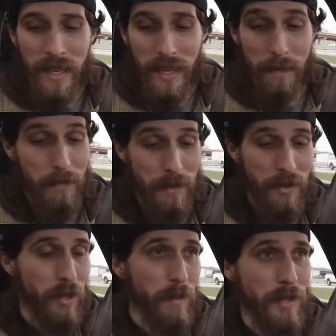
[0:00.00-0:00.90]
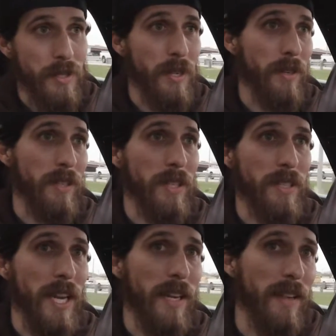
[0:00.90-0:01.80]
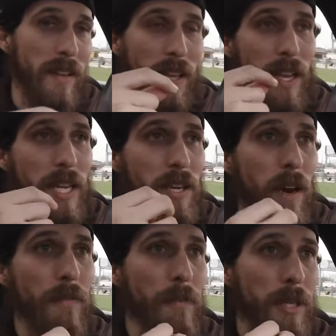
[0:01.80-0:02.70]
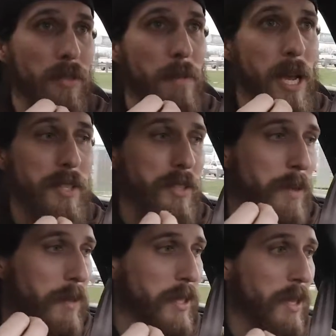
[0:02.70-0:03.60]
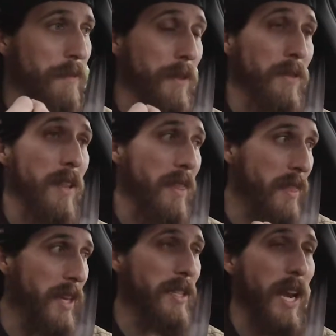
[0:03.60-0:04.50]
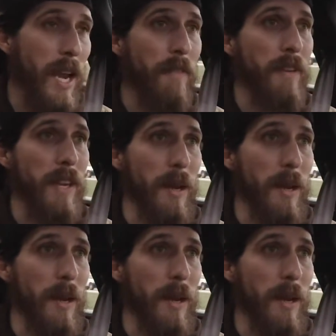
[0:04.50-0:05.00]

I'm super stoked, because it's hard for me to imagine something that feels this heavy.